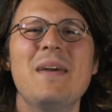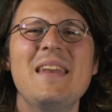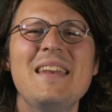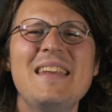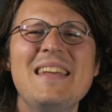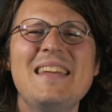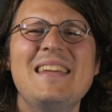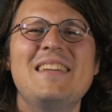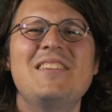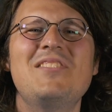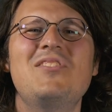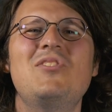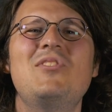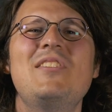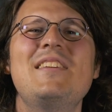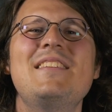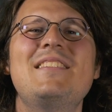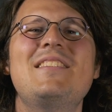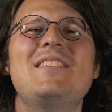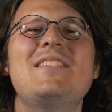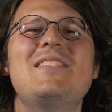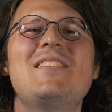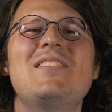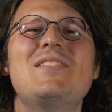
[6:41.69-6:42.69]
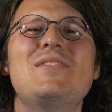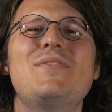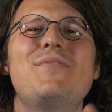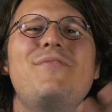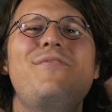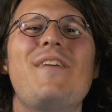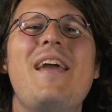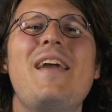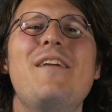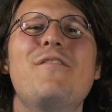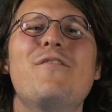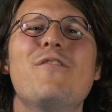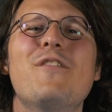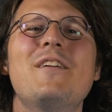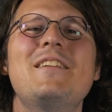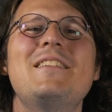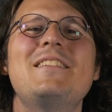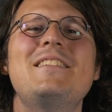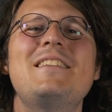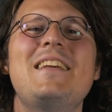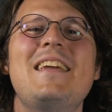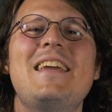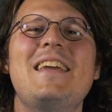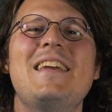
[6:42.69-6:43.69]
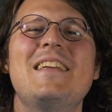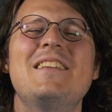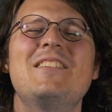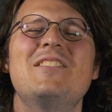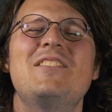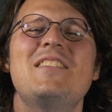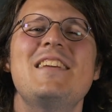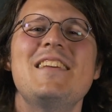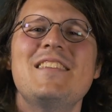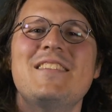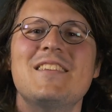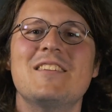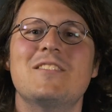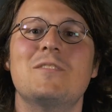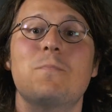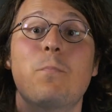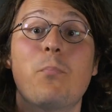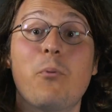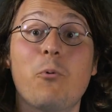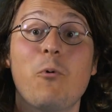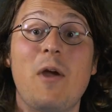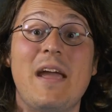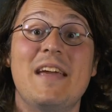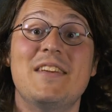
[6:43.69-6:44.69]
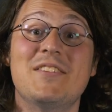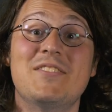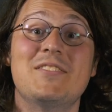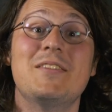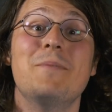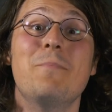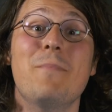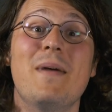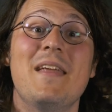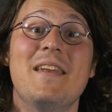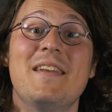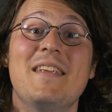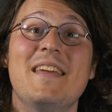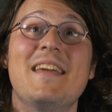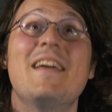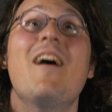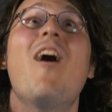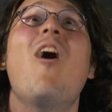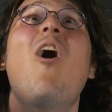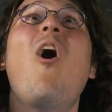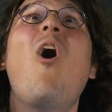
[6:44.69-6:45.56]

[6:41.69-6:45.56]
Mindy is Jesus' favorite teen. Jesus prays to Mindy.